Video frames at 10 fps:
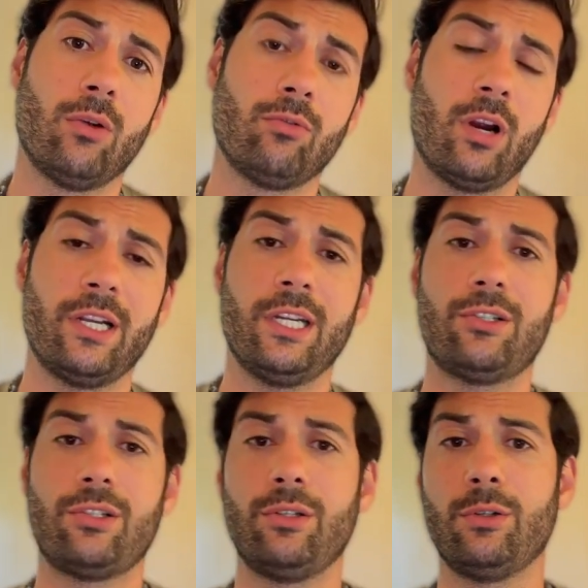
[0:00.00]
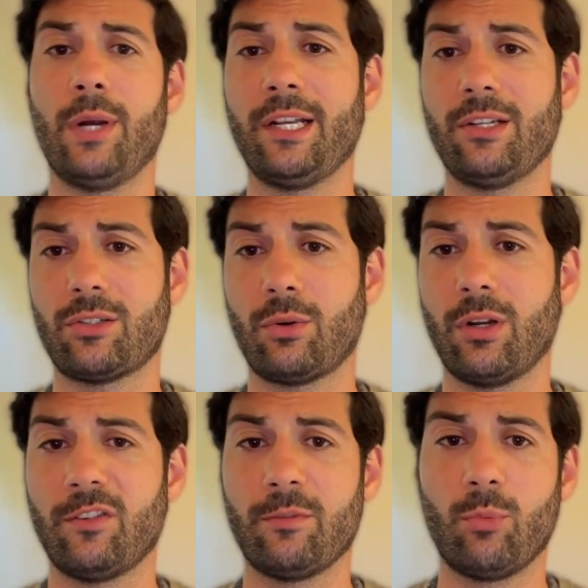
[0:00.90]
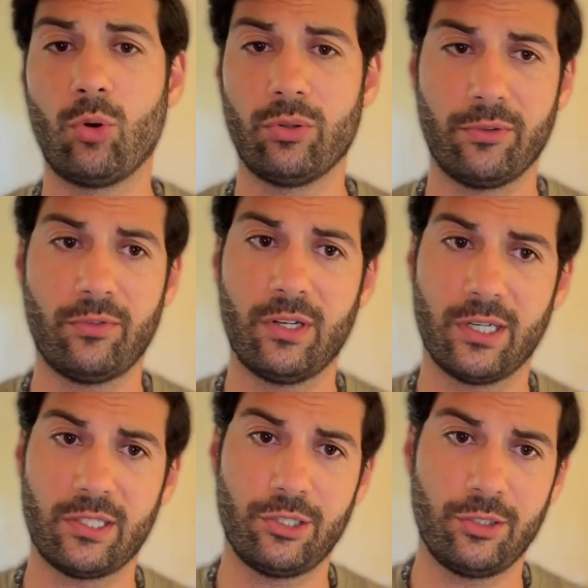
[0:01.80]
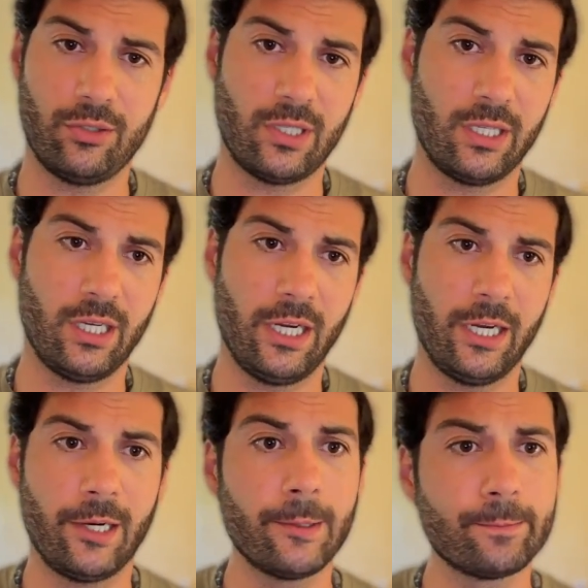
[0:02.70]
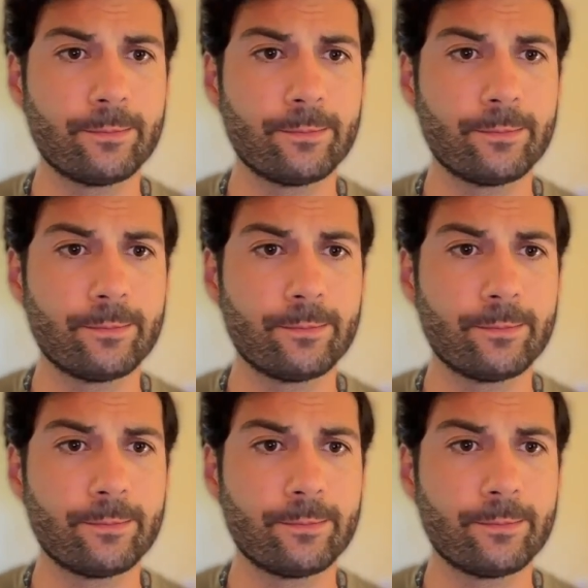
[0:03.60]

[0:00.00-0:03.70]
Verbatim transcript: run into any sort of mold or fungus issues in the air.